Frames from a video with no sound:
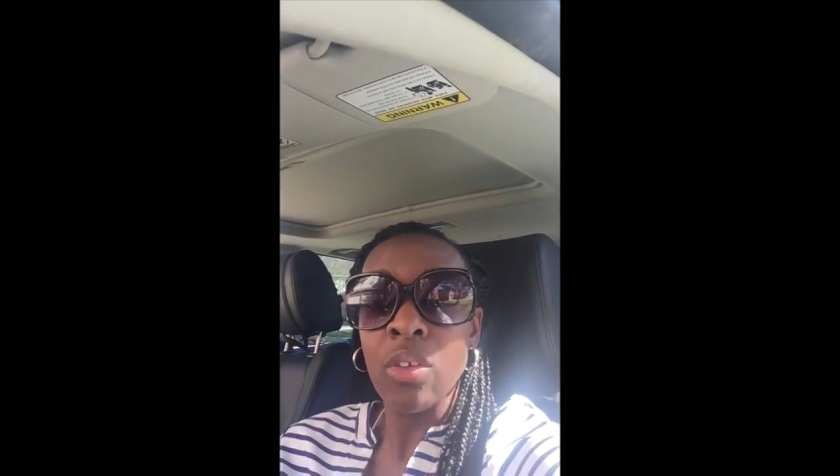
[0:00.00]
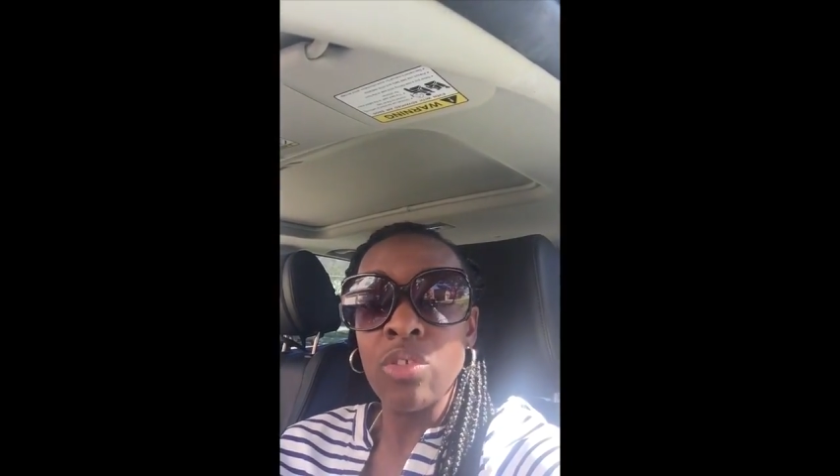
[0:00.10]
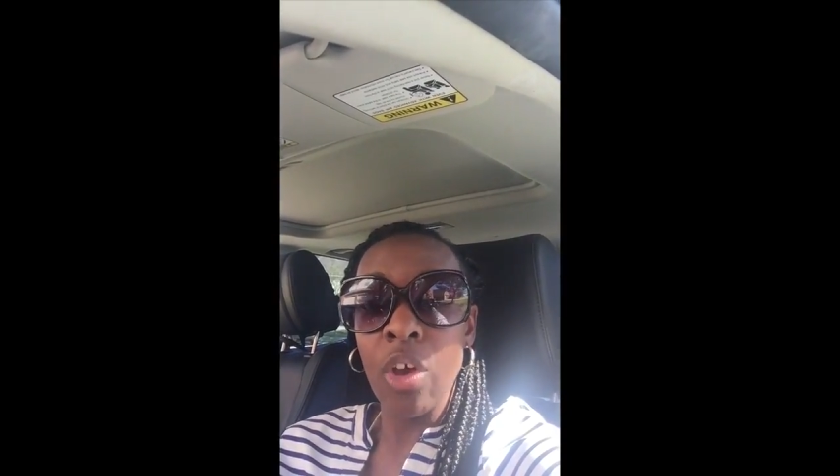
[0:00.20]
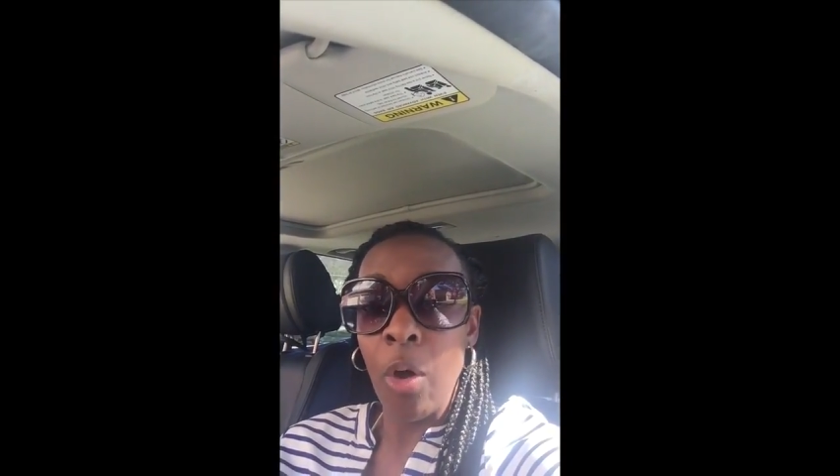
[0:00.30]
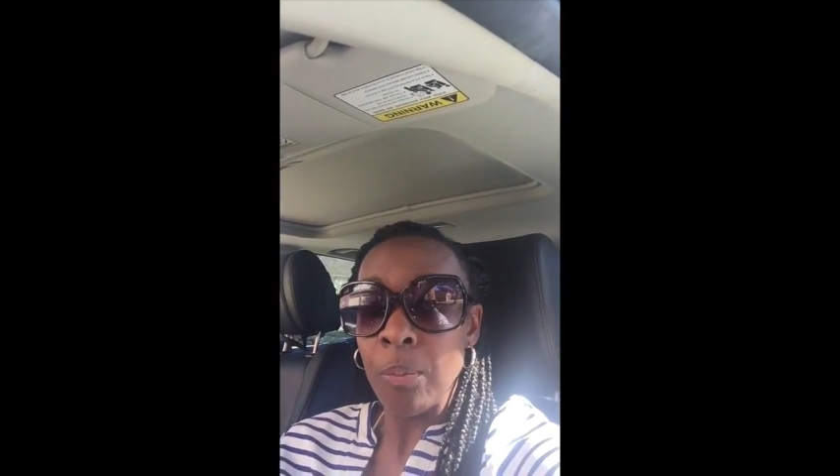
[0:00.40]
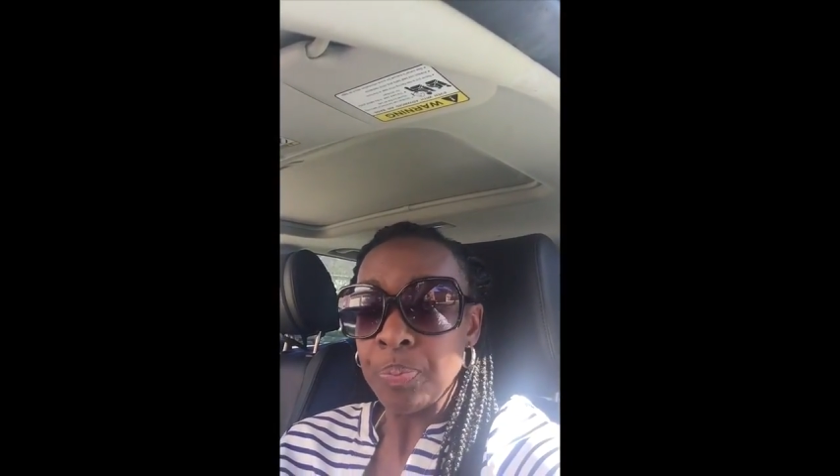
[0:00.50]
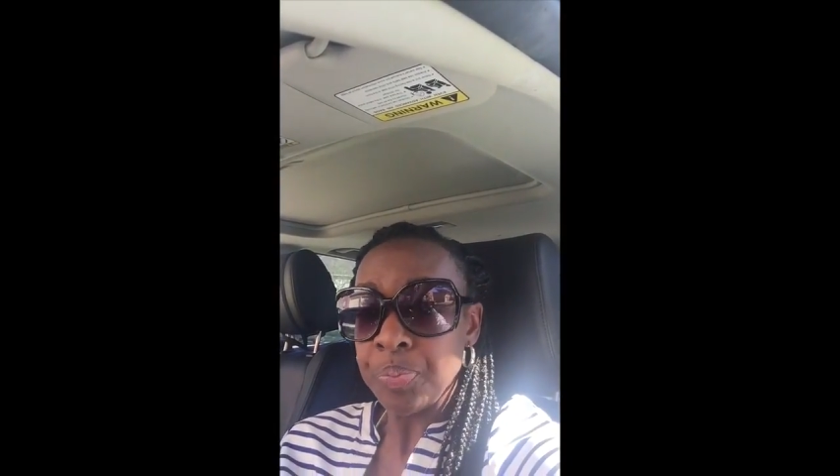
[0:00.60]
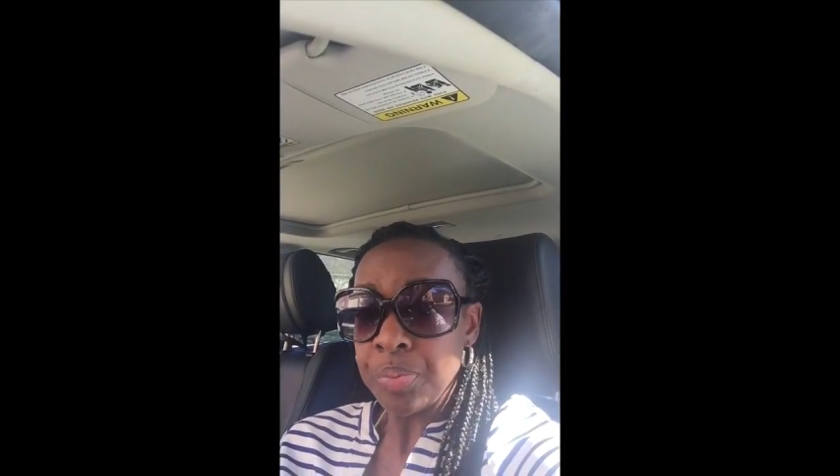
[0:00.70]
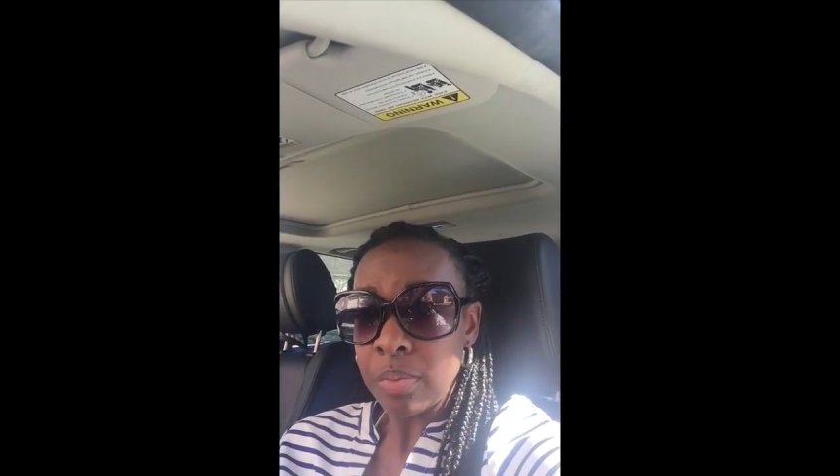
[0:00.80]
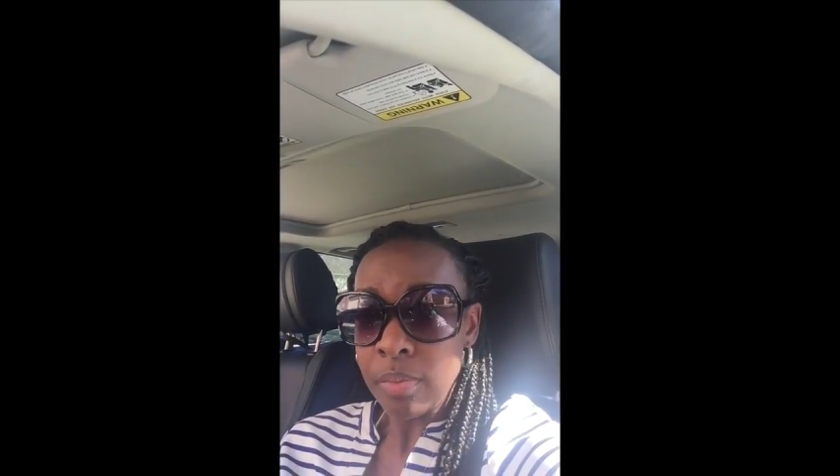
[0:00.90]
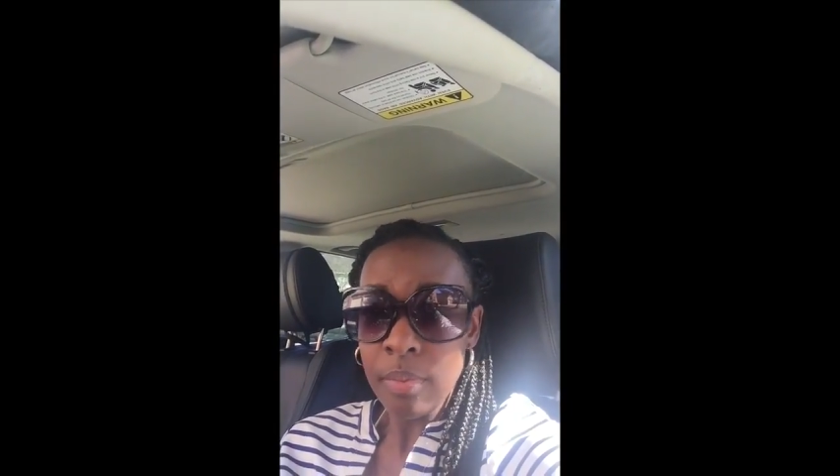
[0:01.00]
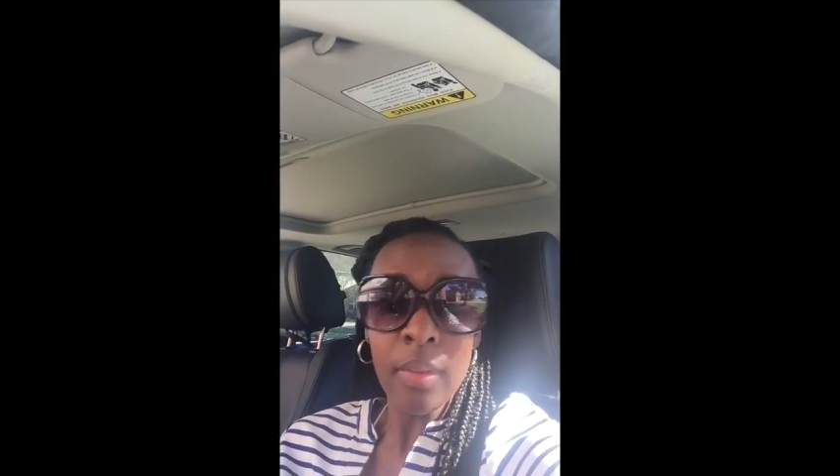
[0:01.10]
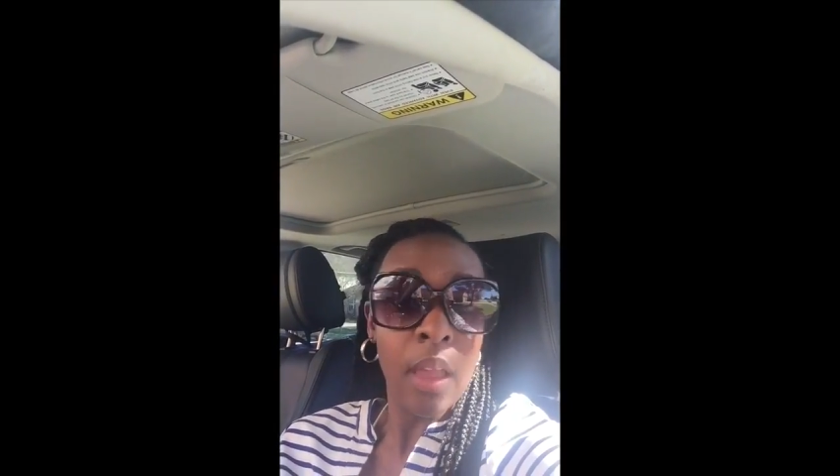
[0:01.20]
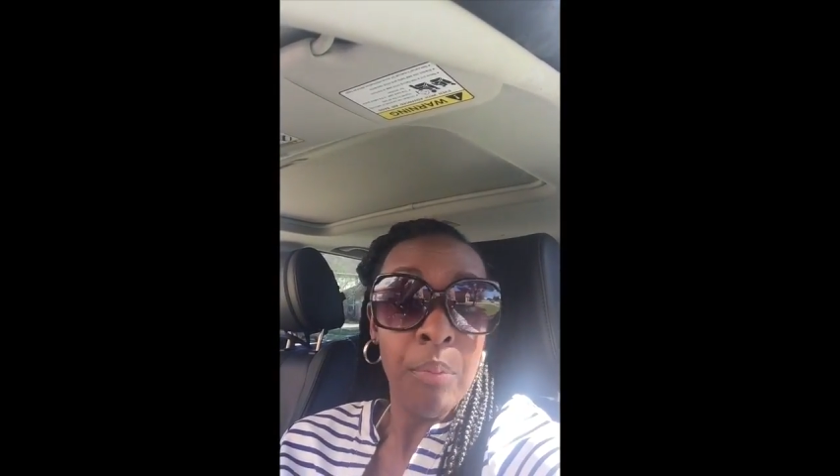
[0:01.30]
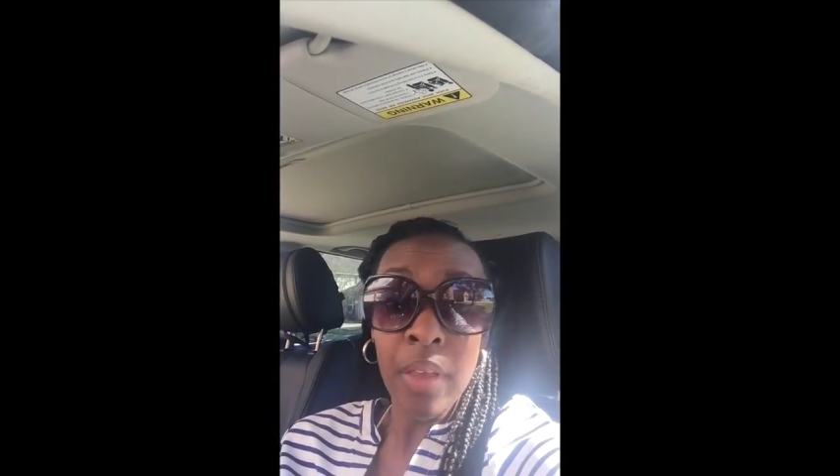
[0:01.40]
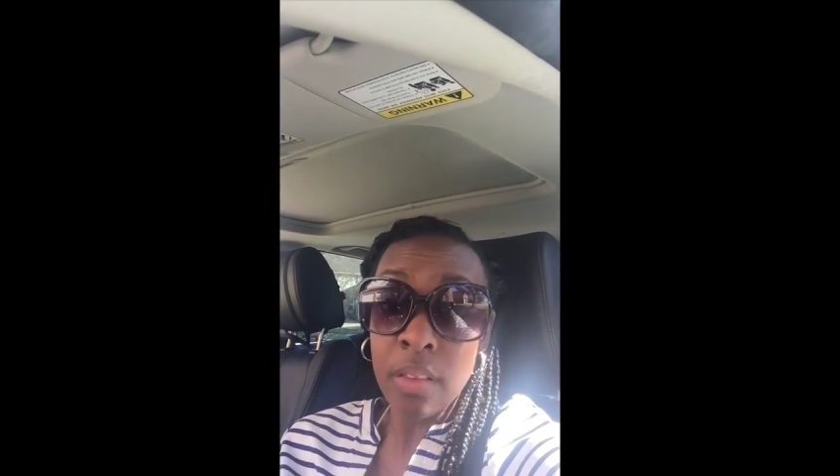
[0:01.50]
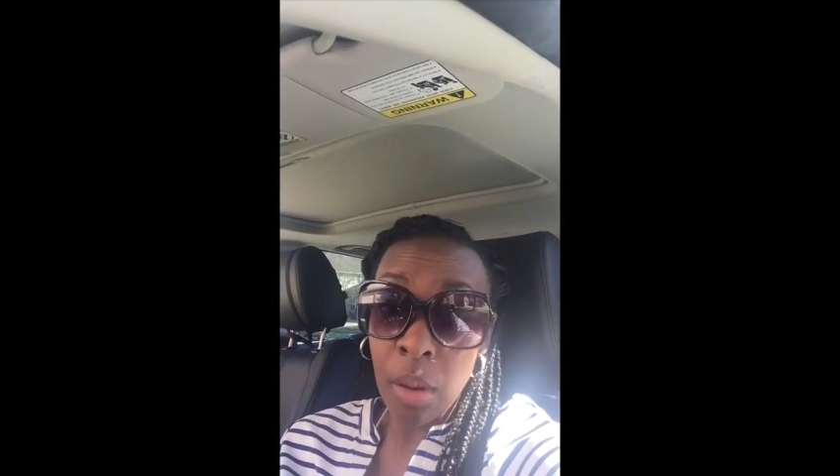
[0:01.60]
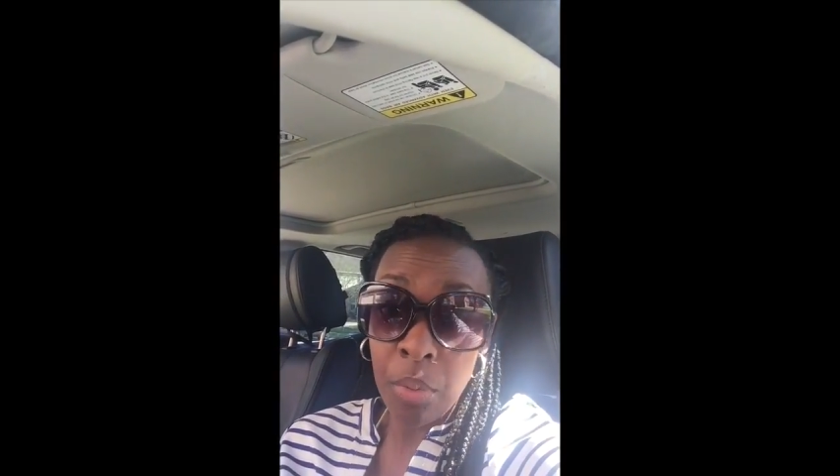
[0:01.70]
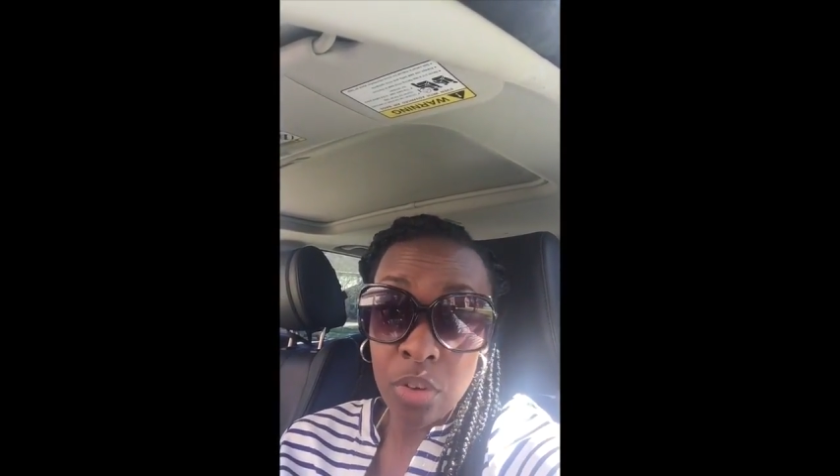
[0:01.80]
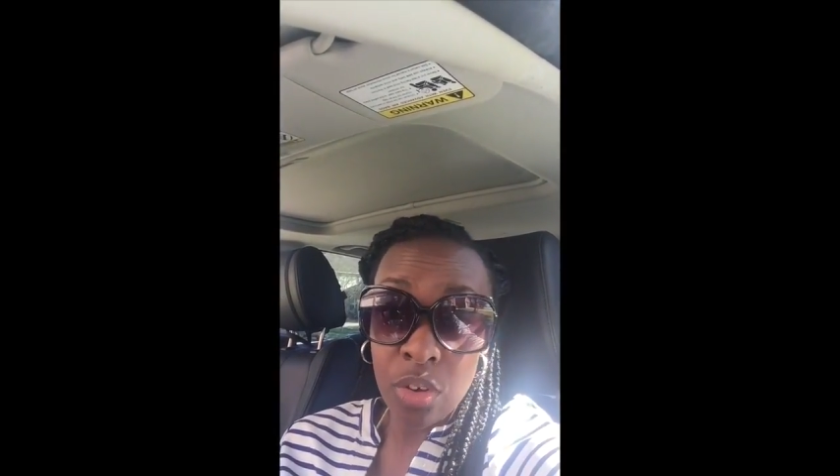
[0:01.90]
So myth
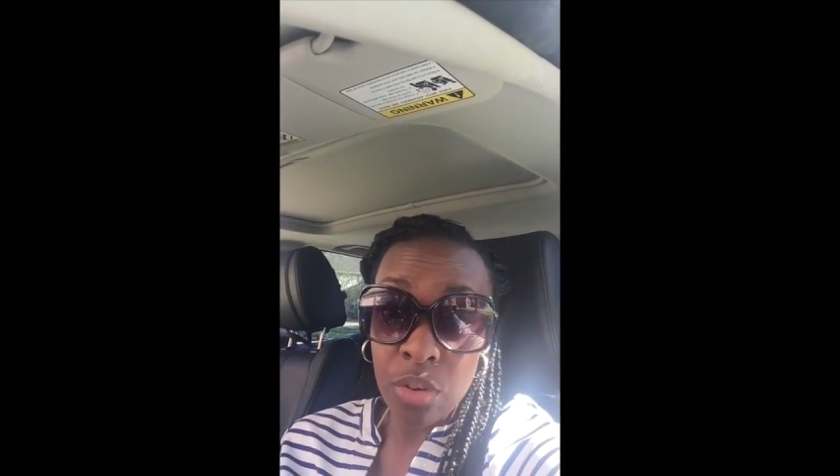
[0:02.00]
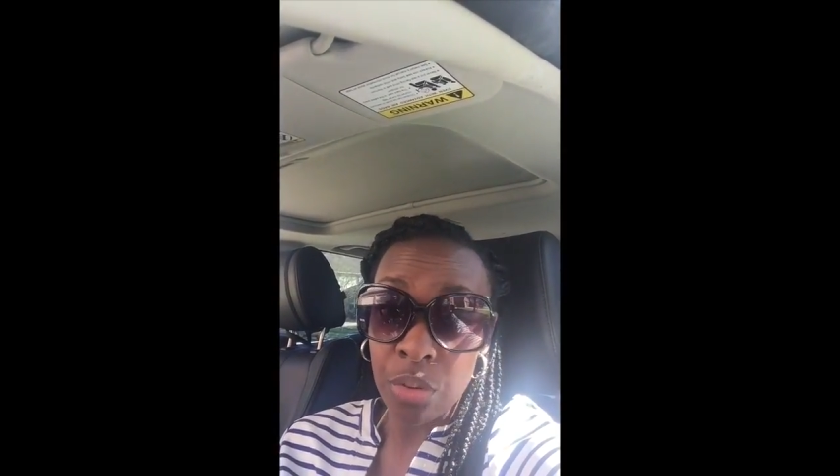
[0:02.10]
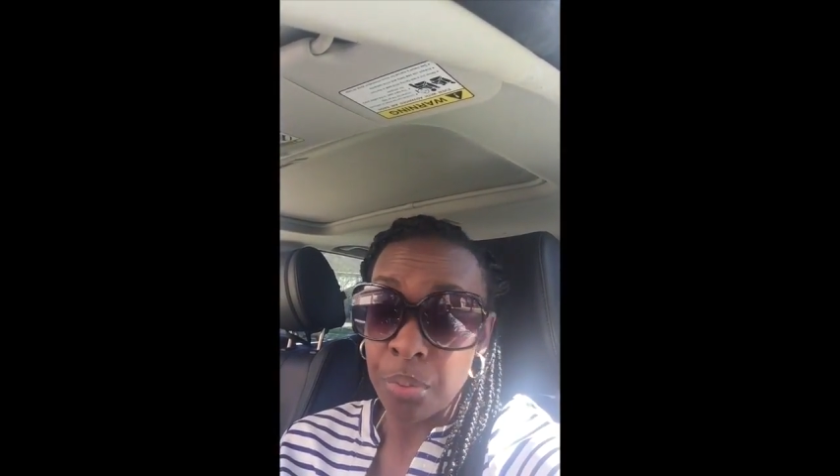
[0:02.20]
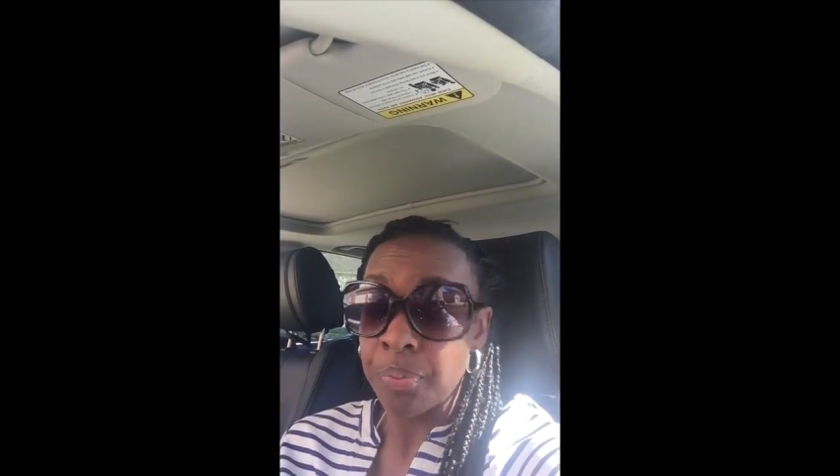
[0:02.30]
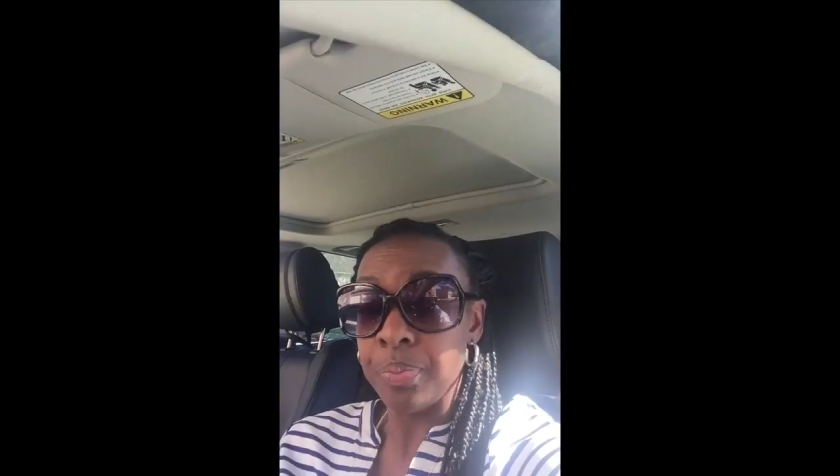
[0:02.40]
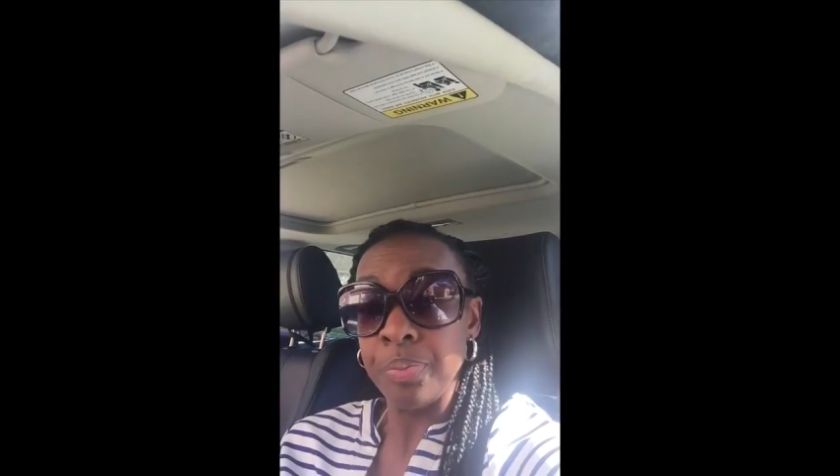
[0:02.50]
number 2,